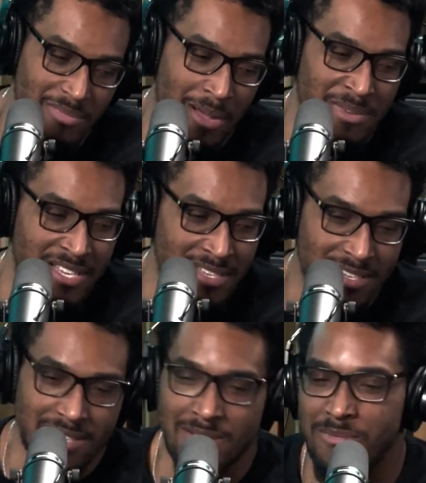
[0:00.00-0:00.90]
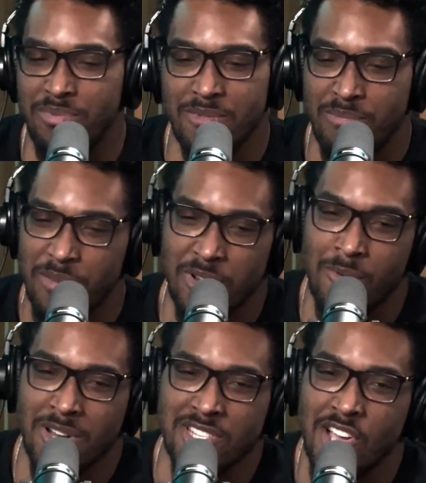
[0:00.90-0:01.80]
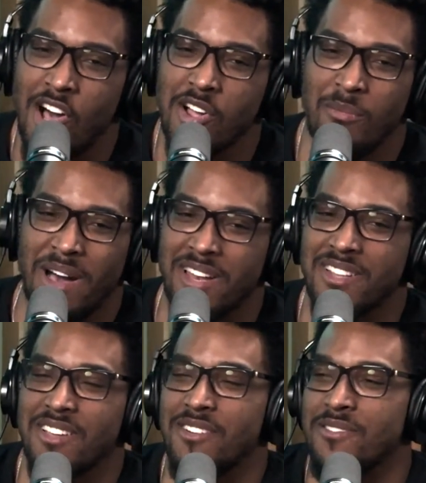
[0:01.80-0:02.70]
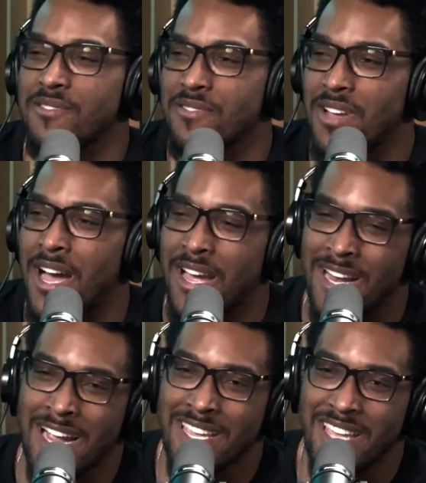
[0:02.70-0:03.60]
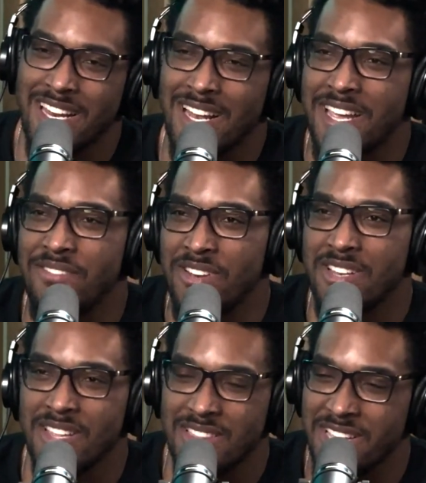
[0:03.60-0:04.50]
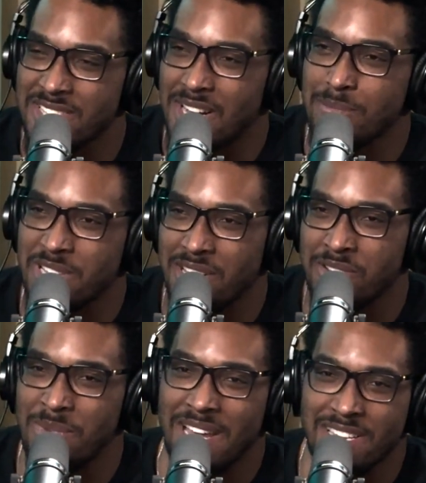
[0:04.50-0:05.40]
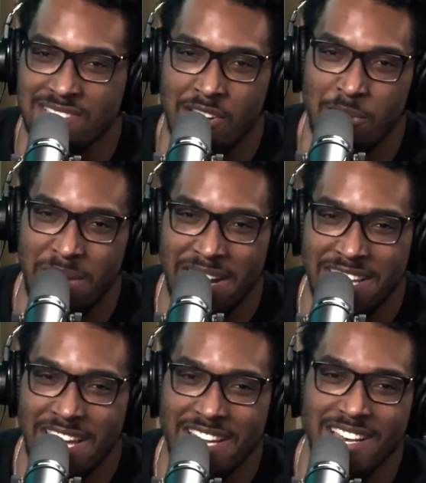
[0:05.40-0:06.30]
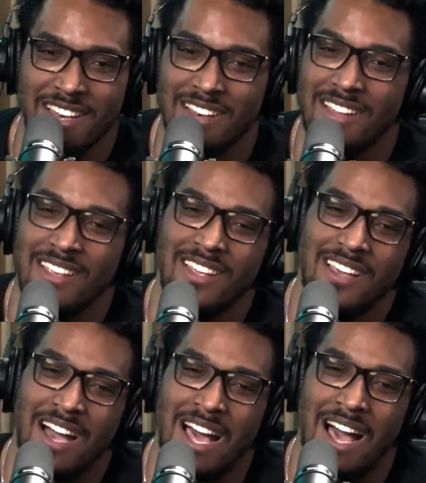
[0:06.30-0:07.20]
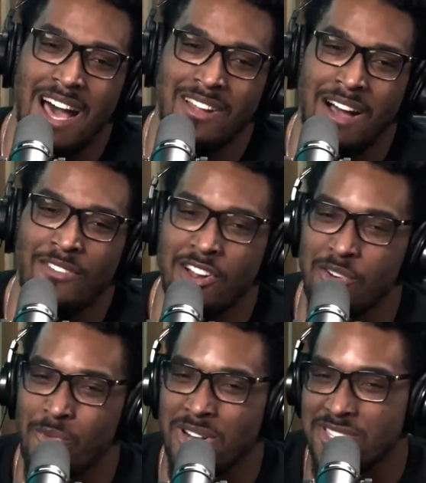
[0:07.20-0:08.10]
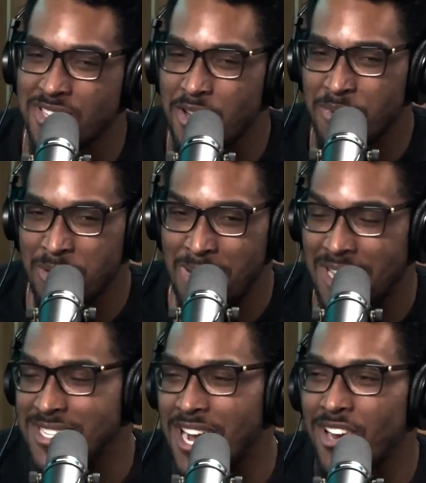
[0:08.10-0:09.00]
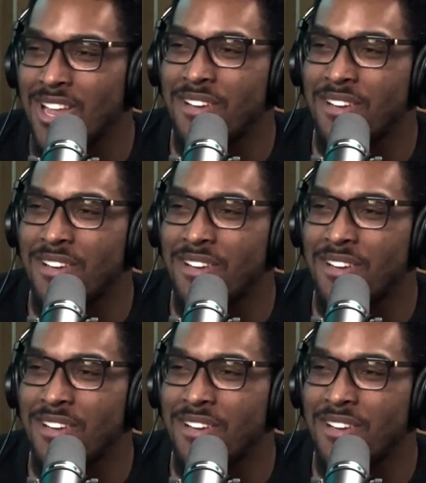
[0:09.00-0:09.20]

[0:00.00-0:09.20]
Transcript: I mean, people don't want to talk about it, though. And I get it. Like, even the things that I'm telling you about, like Psalm 88, I've heard one sermon in my entire life.